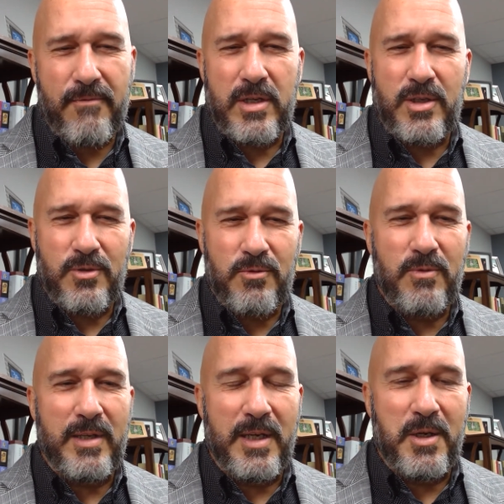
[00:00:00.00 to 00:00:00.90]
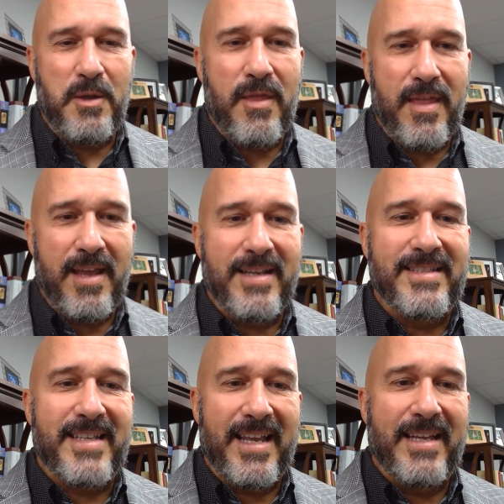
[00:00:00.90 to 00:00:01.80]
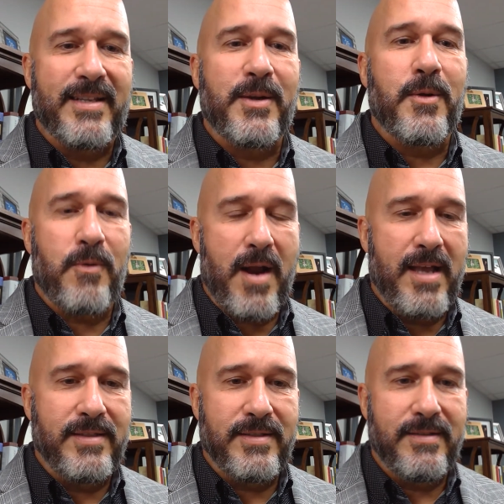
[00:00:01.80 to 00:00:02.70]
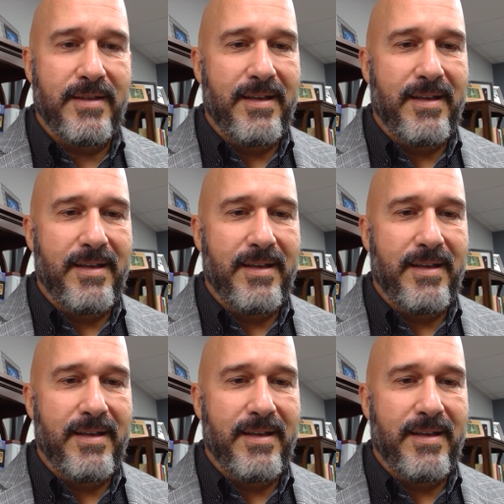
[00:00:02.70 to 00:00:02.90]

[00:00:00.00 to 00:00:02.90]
every truly good thing is in Christ.